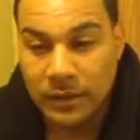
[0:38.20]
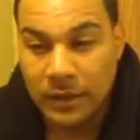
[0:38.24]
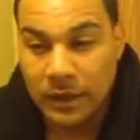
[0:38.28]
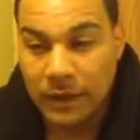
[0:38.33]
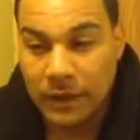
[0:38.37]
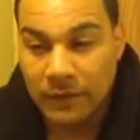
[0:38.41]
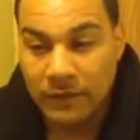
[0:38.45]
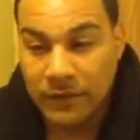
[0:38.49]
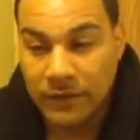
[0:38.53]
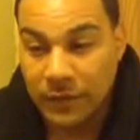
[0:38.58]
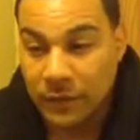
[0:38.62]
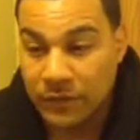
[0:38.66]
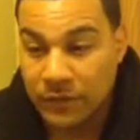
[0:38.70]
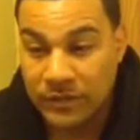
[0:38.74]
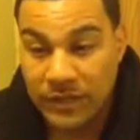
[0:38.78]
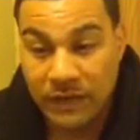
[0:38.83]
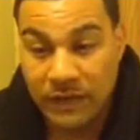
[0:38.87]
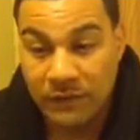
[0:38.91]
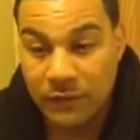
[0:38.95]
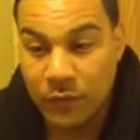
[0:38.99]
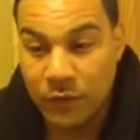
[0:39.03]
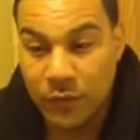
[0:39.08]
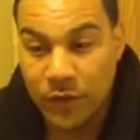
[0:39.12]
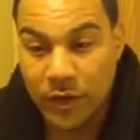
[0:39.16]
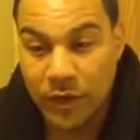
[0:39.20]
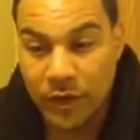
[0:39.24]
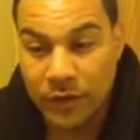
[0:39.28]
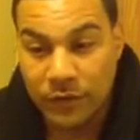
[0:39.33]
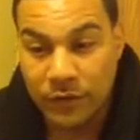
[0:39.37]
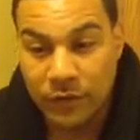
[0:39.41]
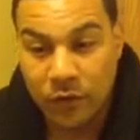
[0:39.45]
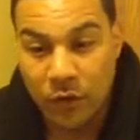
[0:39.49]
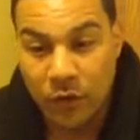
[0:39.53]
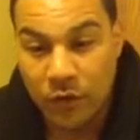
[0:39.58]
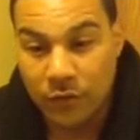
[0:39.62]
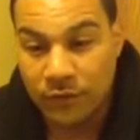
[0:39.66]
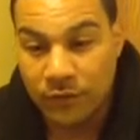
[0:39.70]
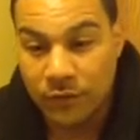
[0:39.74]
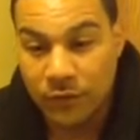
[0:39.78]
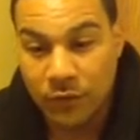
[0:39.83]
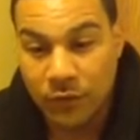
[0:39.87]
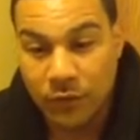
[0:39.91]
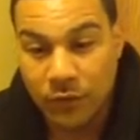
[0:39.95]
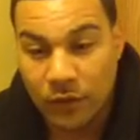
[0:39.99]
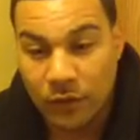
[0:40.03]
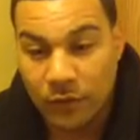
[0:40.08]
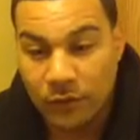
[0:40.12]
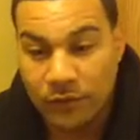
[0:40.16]
everything was everywhere. Dog
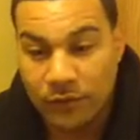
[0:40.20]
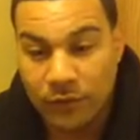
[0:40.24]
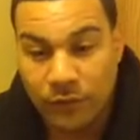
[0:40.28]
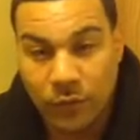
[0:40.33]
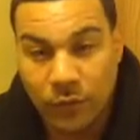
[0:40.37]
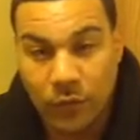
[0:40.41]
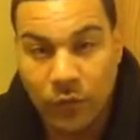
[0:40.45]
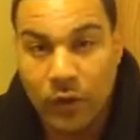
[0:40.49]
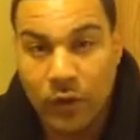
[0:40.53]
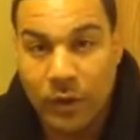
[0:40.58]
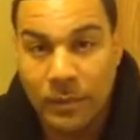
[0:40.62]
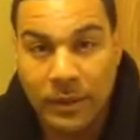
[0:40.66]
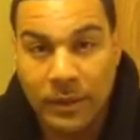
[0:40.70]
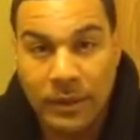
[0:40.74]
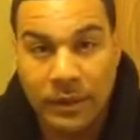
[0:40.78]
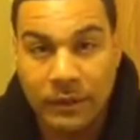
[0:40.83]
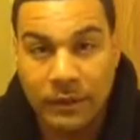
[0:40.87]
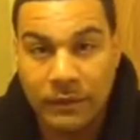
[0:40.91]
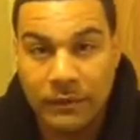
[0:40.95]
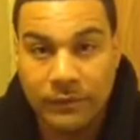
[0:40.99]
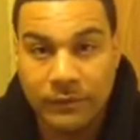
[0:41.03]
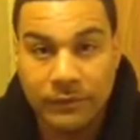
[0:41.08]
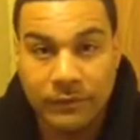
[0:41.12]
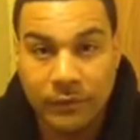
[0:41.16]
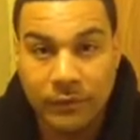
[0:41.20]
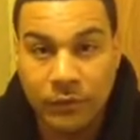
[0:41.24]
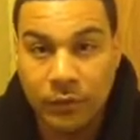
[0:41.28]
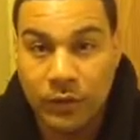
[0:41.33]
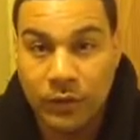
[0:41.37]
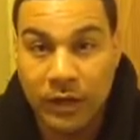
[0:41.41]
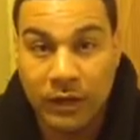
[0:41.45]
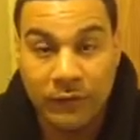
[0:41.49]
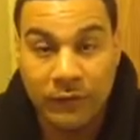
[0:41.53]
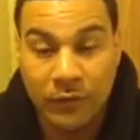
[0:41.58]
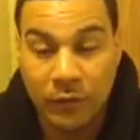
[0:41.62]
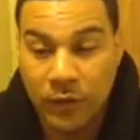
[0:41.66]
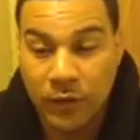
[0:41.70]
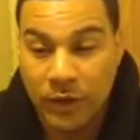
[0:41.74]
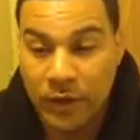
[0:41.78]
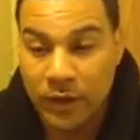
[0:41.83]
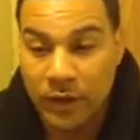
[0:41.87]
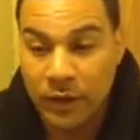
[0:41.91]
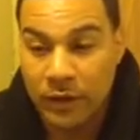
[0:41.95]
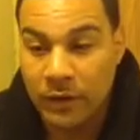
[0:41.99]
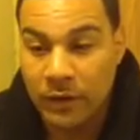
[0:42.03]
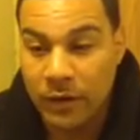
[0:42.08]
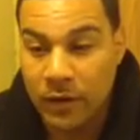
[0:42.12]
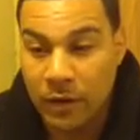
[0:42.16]
food on the floor. I mean, food
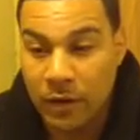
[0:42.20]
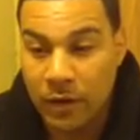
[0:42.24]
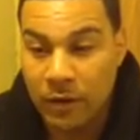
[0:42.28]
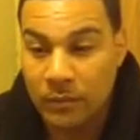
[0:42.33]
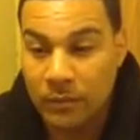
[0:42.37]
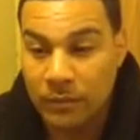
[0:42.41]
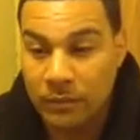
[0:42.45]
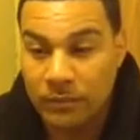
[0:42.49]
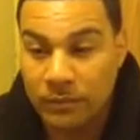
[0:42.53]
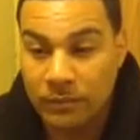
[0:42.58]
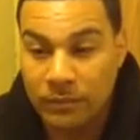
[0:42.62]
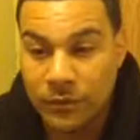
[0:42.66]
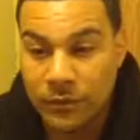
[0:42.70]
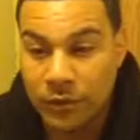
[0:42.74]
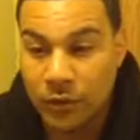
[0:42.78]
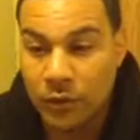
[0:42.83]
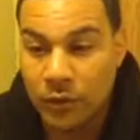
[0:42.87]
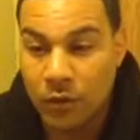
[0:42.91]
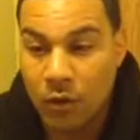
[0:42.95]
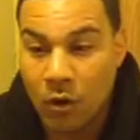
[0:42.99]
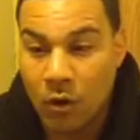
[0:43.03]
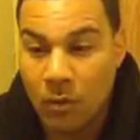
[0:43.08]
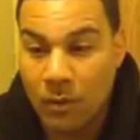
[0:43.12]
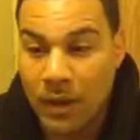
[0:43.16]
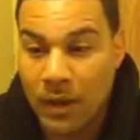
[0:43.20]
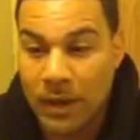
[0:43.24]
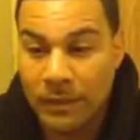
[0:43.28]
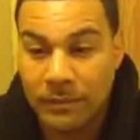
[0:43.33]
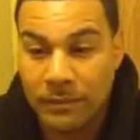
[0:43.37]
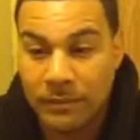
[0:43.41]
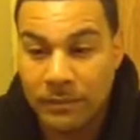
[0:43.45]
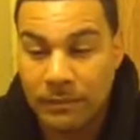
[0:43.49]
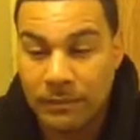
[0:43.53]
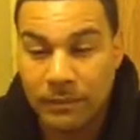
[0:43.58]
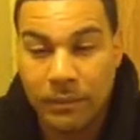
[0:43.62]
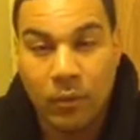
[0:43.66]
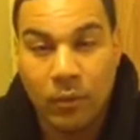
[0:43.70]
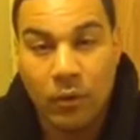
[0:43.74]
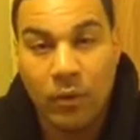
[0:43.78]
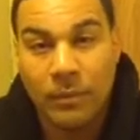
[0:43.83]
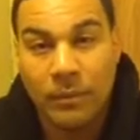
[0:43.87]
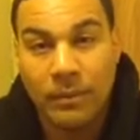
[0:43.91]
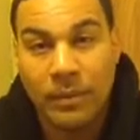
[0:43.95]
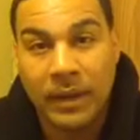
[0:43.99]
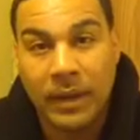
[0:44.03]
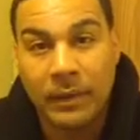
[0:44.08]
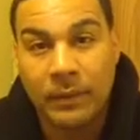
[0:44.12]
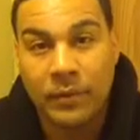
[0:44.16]
everywhere. Um, you know, all my
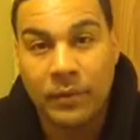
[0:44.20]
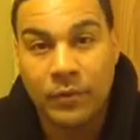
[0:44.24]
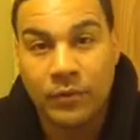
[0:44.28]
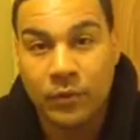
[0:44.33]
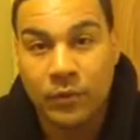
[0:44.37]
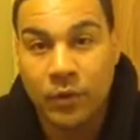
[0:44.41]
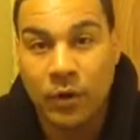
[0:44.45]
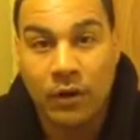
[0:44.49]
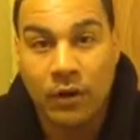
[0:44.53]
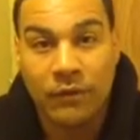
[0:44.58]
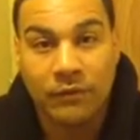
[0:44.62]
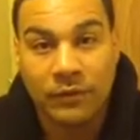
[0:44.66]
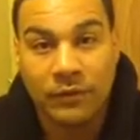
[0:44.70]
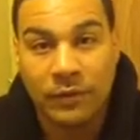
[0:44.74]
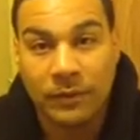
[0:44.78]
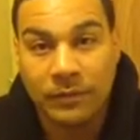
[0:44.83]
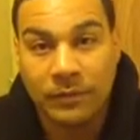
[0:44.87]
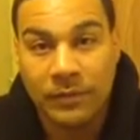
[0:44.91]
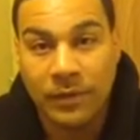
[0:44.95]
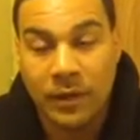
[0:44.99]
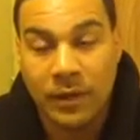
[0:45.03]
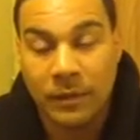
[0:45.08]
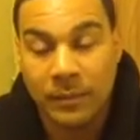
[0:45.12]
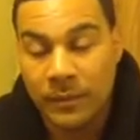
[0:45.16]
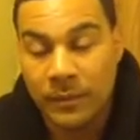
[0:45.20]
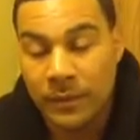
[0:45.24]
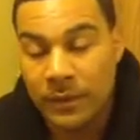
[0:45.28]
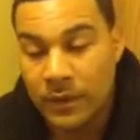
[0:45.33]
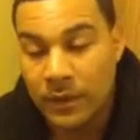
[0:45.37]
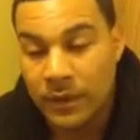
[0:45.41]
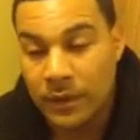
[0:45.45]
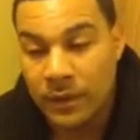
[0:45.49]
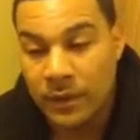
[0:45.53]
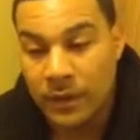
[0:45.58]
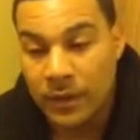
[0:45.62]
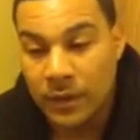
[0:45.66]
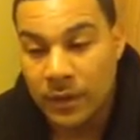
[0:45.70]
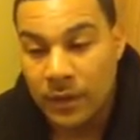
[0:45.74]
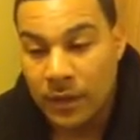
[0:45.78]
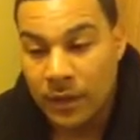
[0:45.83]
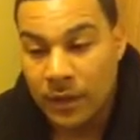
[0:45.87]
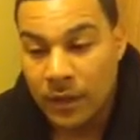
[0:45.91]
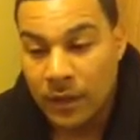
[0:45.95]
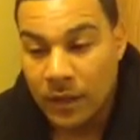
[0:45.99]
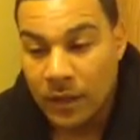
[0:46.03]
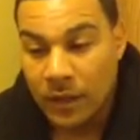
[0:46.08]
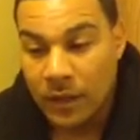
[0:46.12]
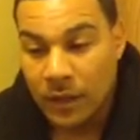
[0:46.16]
important papers were all flipped up.
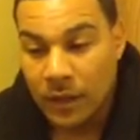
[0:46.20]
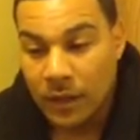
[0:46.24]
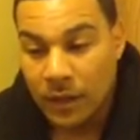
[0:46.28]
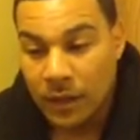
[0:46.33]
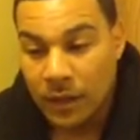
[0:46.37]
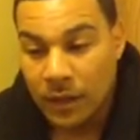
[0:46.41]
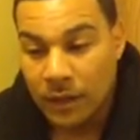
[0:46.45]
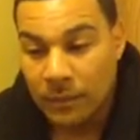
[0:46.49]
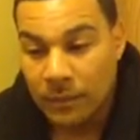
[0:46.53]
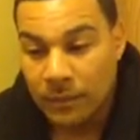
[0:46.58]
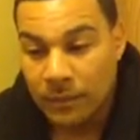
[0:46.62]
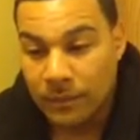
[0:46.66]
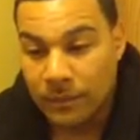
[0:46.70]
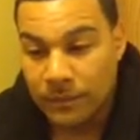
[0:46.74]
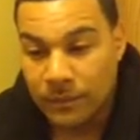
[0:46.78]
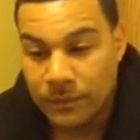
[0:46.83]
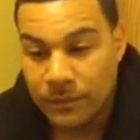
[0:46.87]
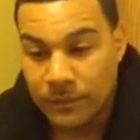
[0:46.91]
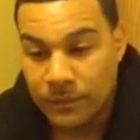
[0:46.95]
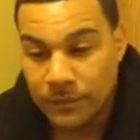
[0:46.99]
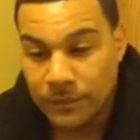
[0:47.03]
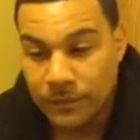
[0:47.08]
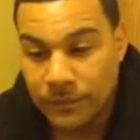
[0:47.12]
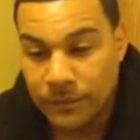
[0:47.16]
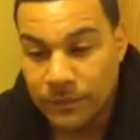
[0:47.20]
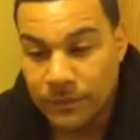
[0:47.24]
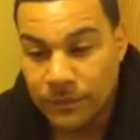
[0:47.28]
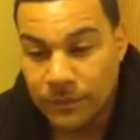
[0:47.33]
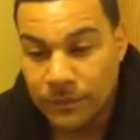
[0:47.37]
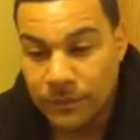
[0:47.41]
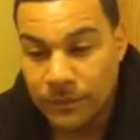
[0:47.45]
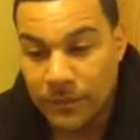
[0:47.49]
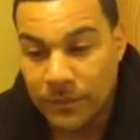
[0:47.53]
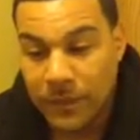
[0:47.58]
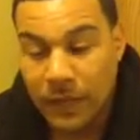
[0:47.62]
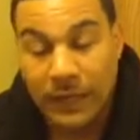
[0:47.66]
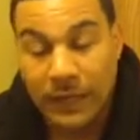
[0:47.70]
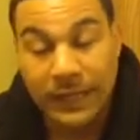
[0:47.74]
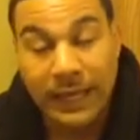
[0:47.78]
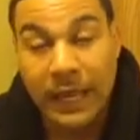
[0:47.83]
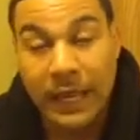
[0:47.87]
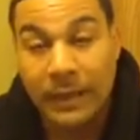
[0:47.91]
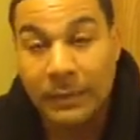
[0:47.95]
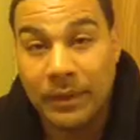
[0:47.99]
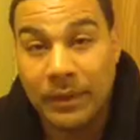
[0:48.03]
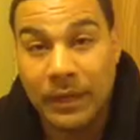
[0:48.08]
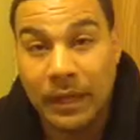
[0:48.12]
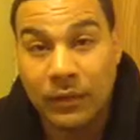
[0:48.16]
Um, I
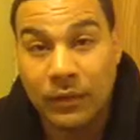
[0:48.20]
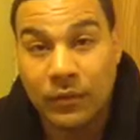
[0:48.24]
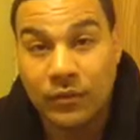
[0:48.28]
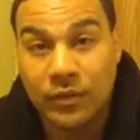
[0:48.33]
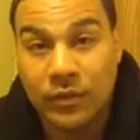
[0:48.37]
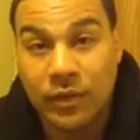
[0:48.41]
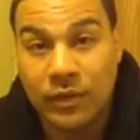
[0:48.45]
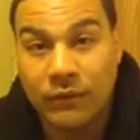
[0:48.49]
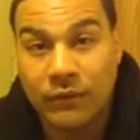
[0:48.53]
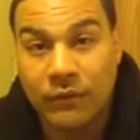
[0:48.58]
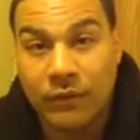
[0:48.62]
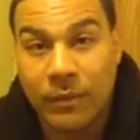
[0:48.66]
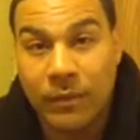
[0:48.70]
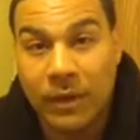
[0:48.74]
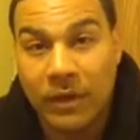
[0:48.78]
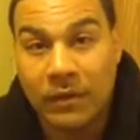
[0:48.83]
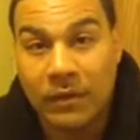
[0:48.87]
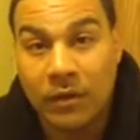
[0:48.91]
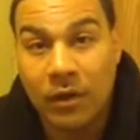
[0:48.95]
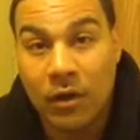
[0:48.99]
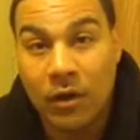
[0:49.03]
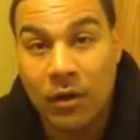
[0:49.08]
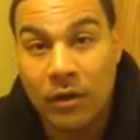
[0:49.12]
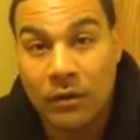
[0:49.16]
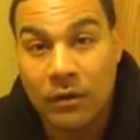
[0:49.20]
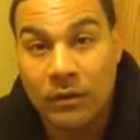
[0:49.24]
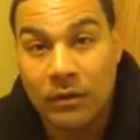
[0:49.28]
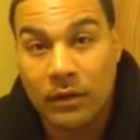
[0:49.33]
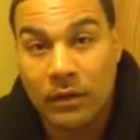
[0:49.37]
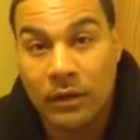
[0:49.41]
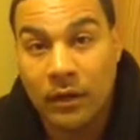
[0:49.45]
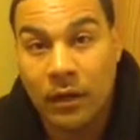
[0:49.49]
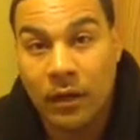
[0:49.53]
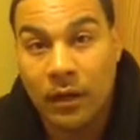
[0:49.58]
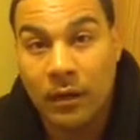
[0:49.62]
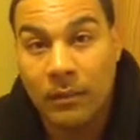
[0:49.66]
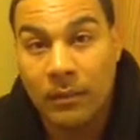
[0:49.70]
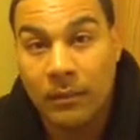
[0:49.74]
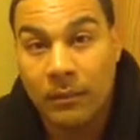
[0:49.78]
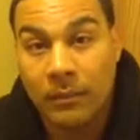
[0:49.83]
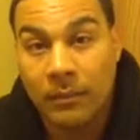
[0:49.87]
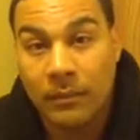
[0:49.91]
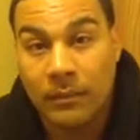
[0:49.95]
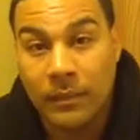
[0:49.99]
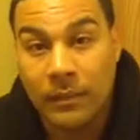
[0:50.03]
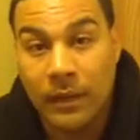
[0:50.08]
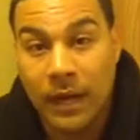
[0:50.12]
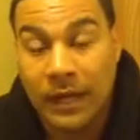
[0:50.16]
came in. I was looking for my dog. Um,
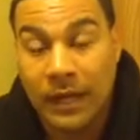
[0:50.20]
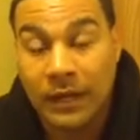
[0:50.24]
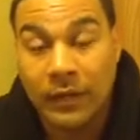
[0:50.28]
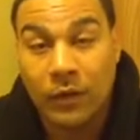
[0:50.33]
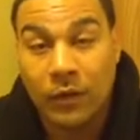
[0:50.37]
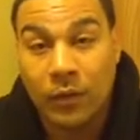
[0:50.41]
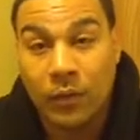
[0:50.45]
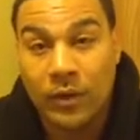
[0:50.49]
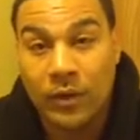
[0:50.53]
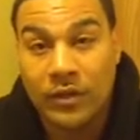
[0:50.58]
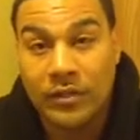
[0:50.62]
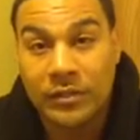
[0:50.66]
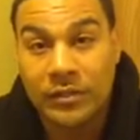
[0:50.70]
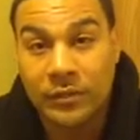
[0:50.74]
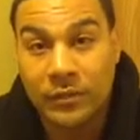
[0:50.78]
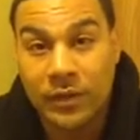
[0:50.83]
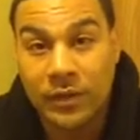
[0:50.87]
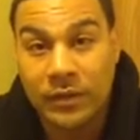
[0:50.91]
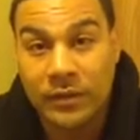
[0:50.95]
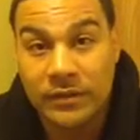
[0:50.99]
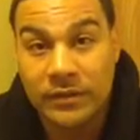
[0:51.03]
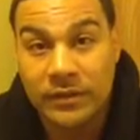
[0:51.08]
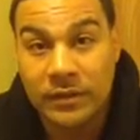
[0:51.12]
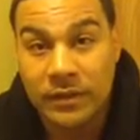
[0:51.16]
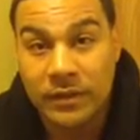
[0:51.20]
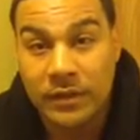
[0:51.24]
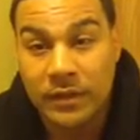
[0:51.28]
I didn't know where she was.